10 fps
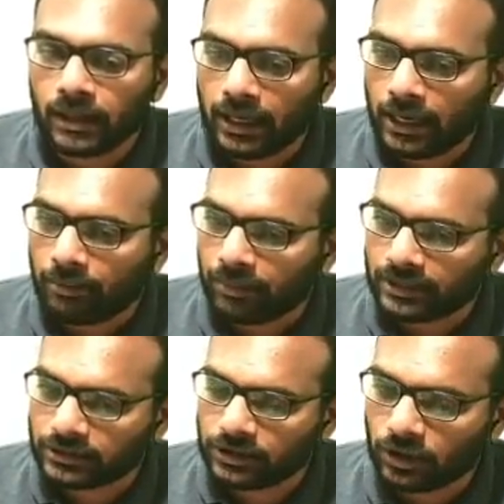
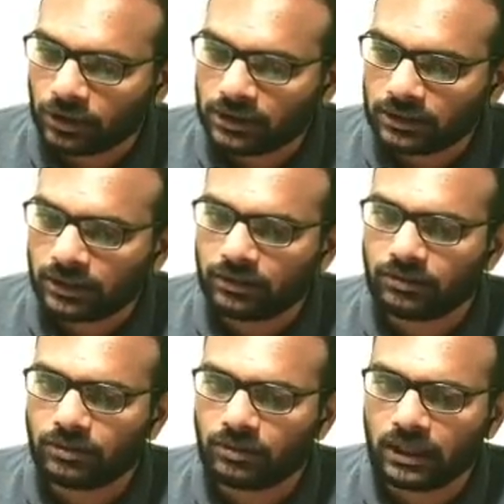mx dot.
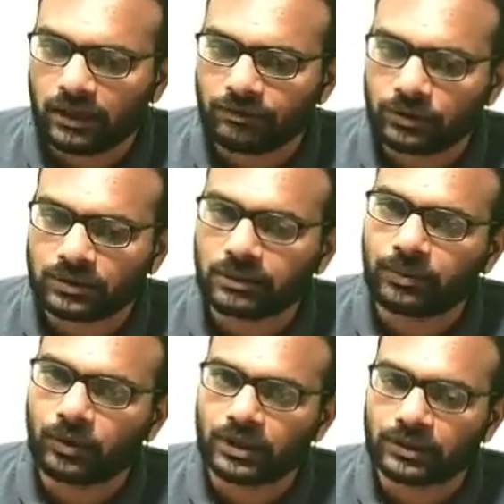Okay, you will have to use the
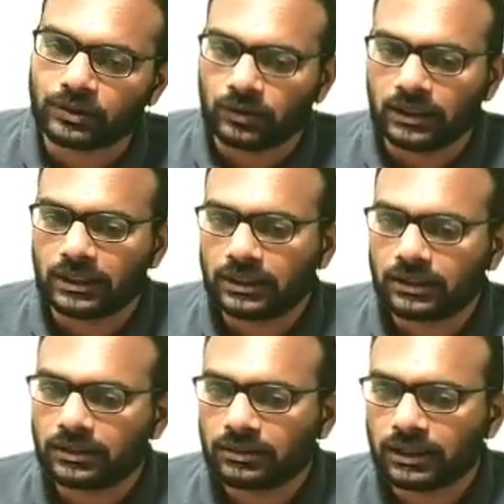product rule there.
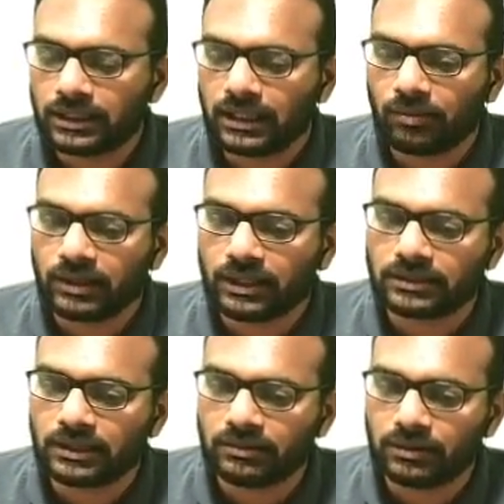Right, gamma e raised
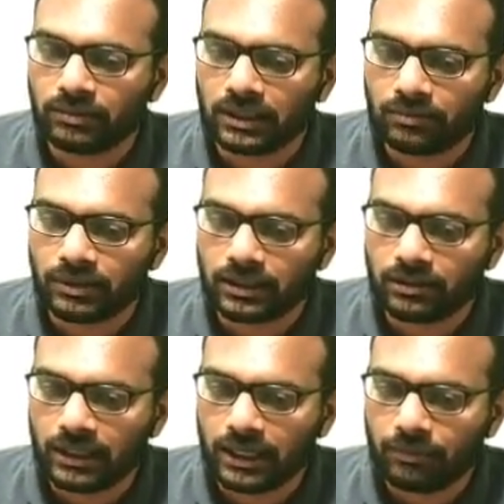to gamma t multiplied by
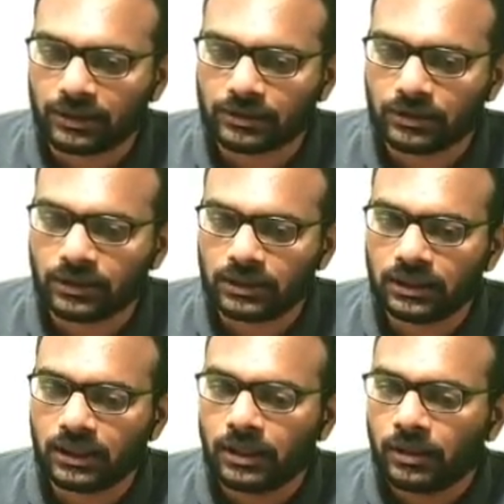mx dot
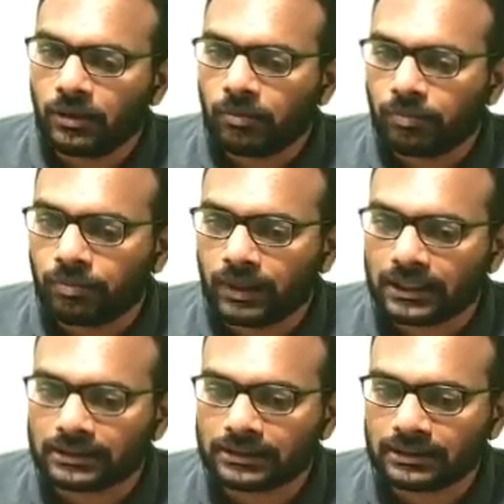
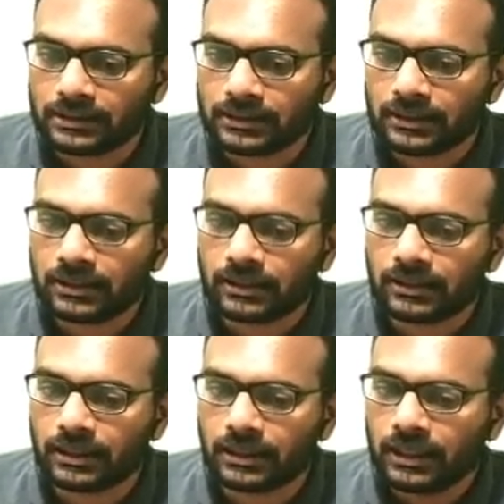plus,
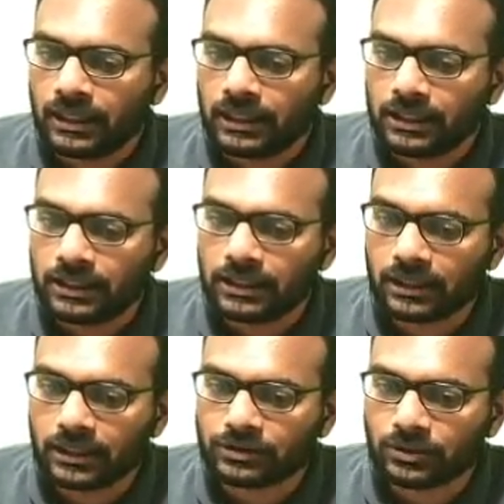okay, e
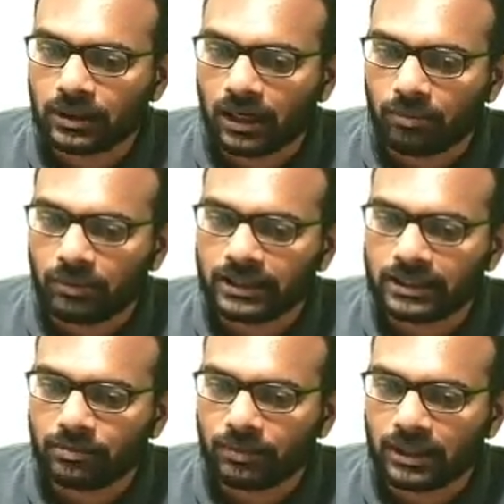raised to gamma
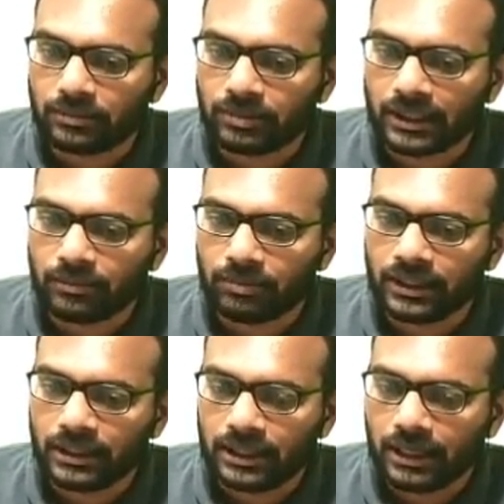t multiplied by
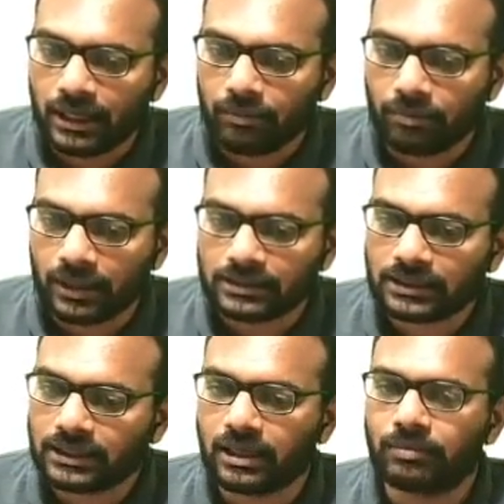mx
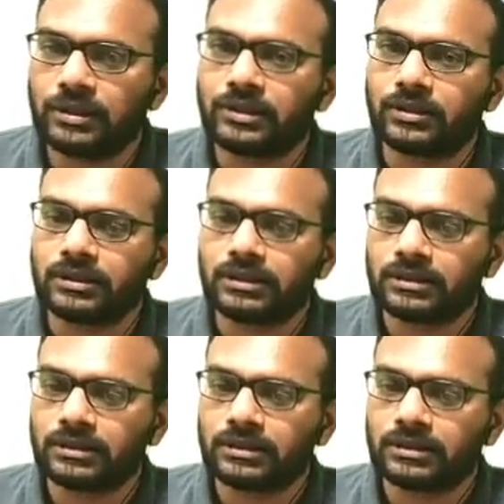double dot.